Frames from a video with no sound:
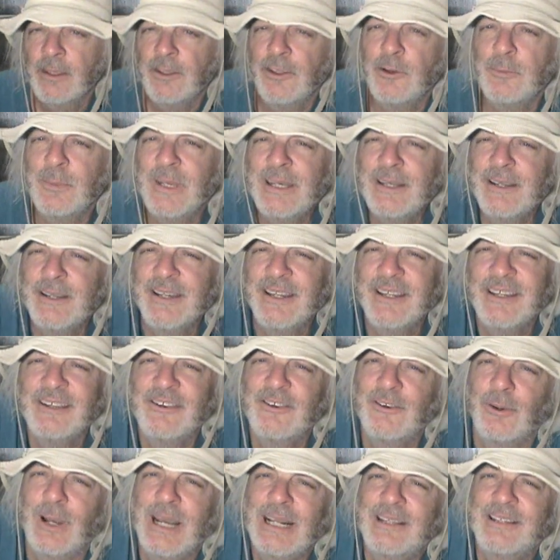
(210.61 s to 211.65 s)
You mean in
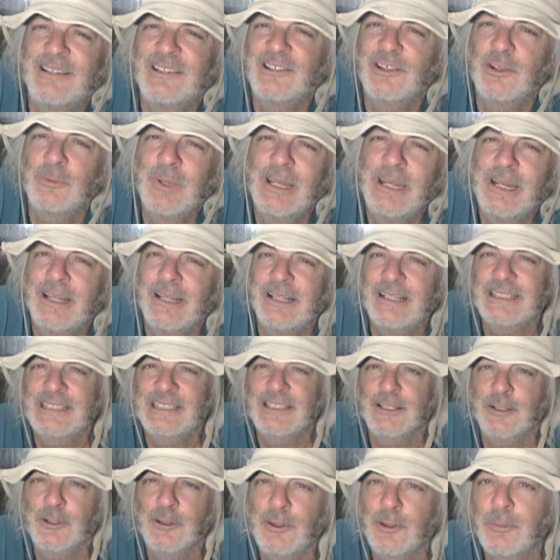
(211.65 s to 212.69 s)
direct disobedience
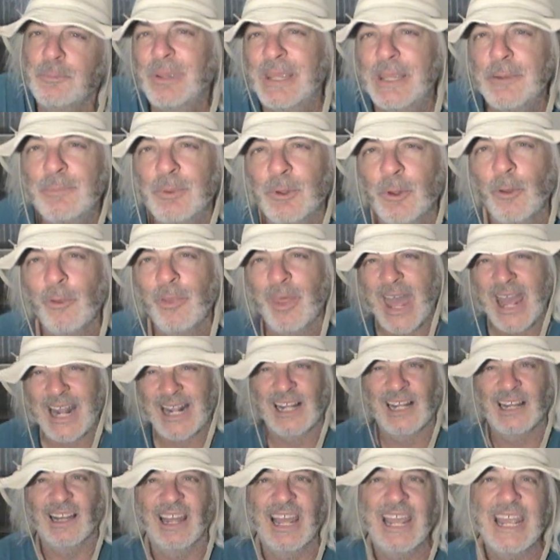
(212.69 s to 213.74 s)
to the people that
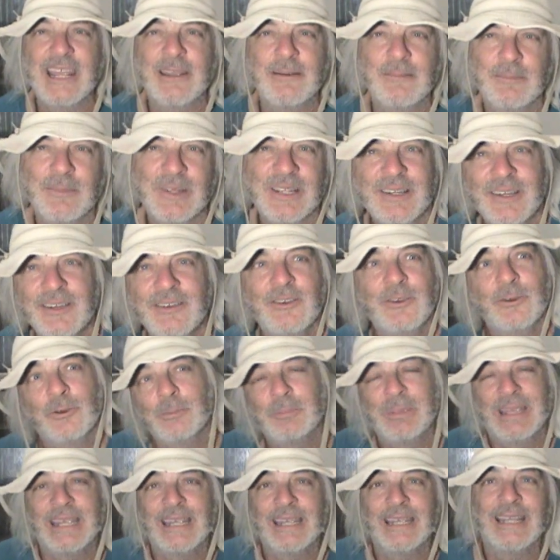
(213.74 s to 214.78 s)
claim to
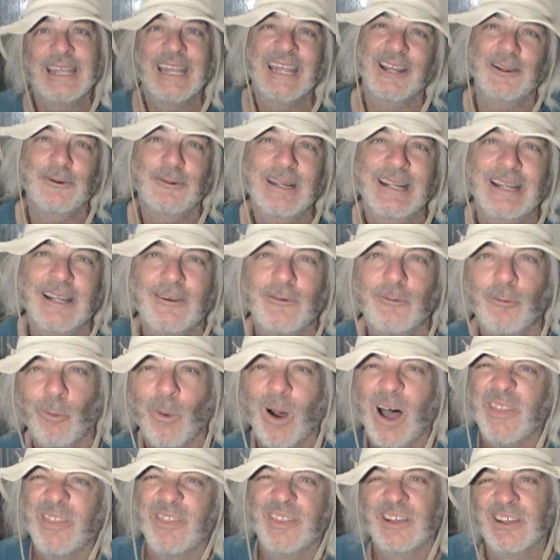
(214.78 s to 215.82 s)
be hearing
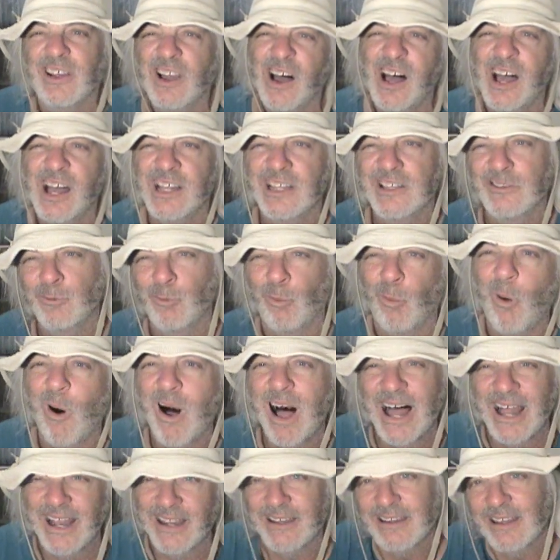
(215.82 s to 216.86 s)
what the gods
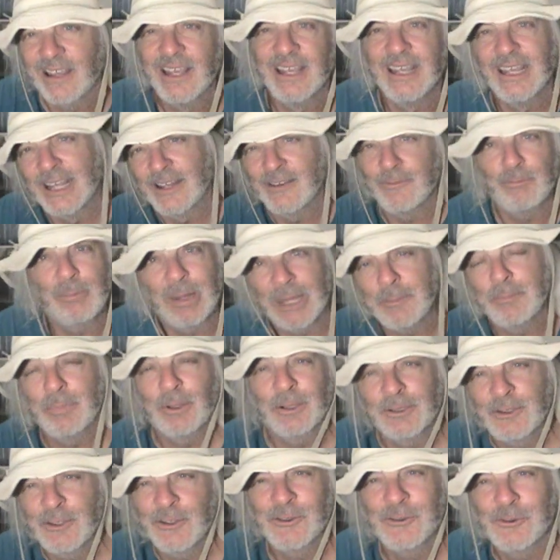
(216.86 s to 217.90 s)
want
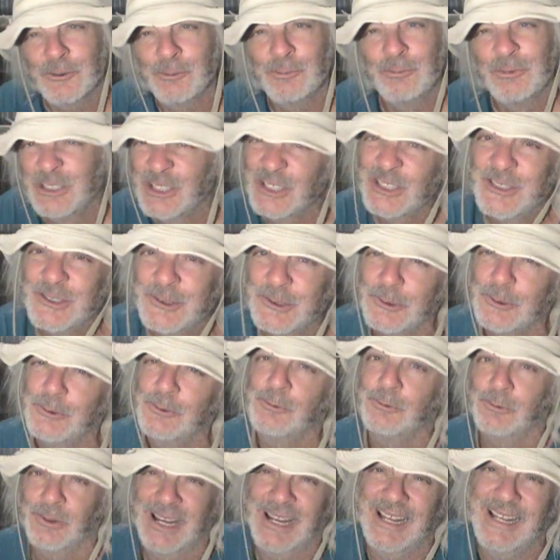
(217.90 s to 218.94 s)
people to do,
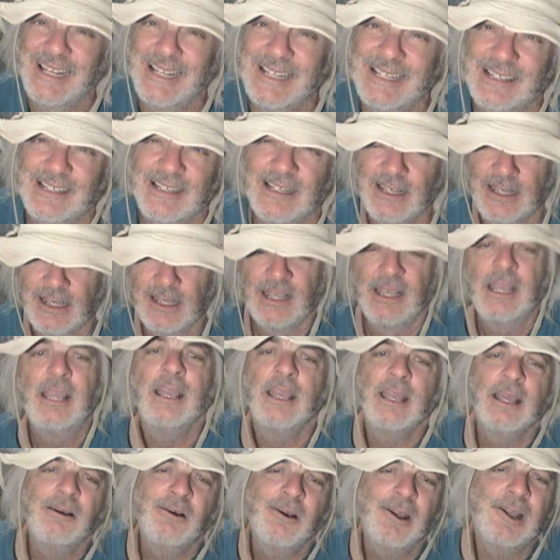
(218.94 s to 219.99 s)
right?
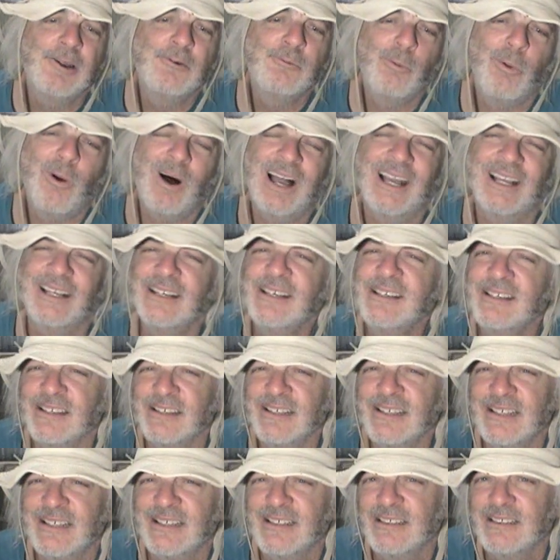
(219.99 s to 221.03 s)
And why is
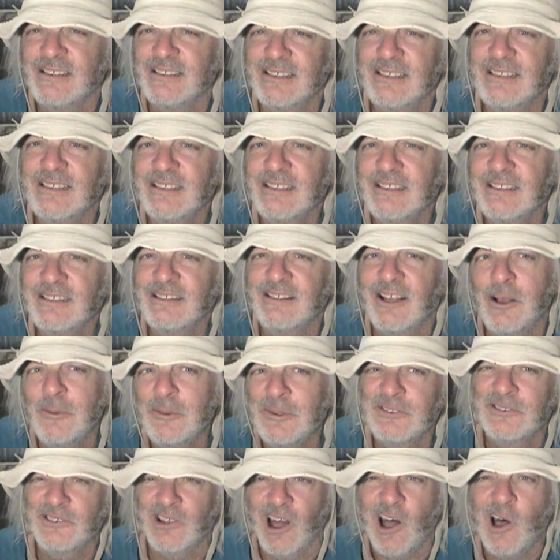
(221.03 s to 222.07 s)
it? It is
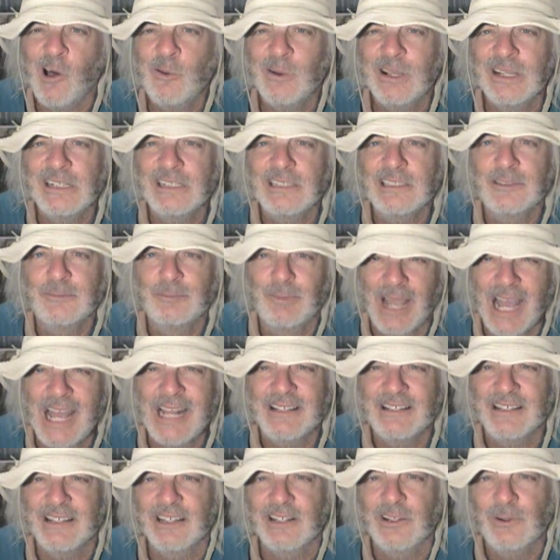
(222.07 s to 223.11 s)
almost always
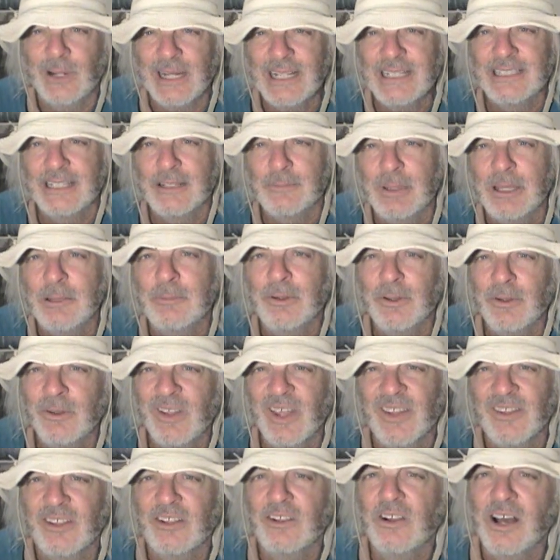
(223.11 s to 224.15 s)
batshit crazy people
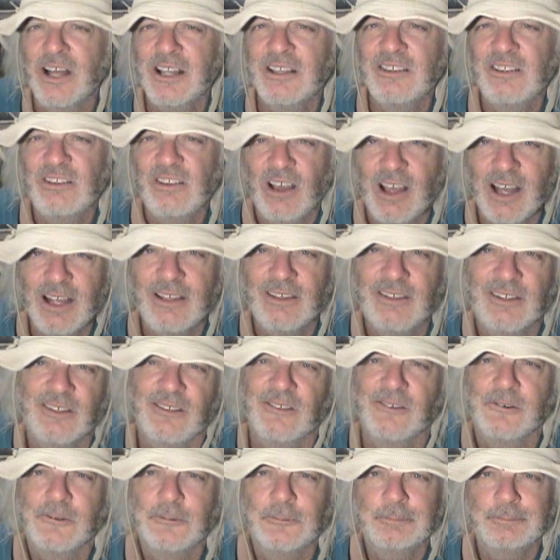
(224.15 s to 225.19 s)
that the gods talk
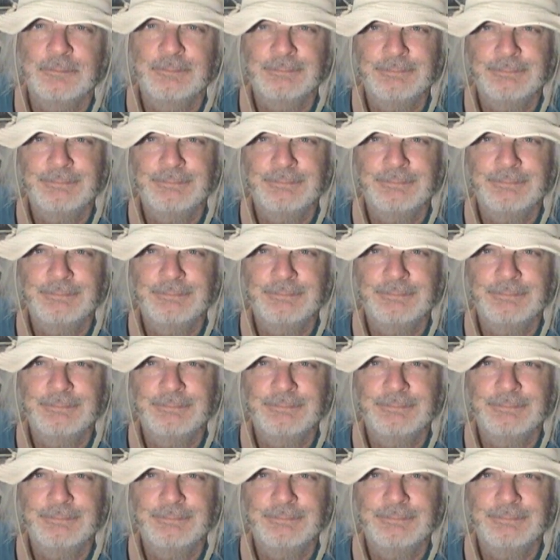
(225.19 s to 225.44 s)
to.